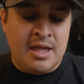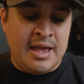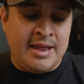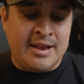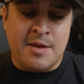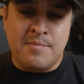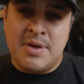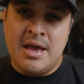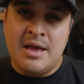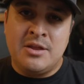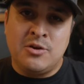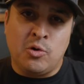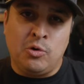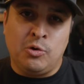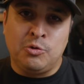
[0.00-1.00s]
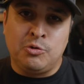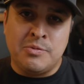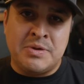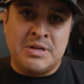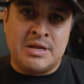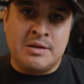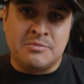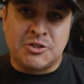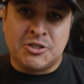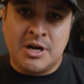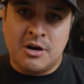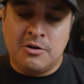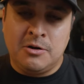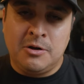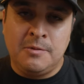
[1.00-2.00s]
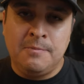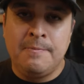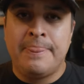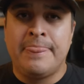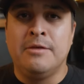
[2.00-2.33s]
and I met an old woman named Cheryl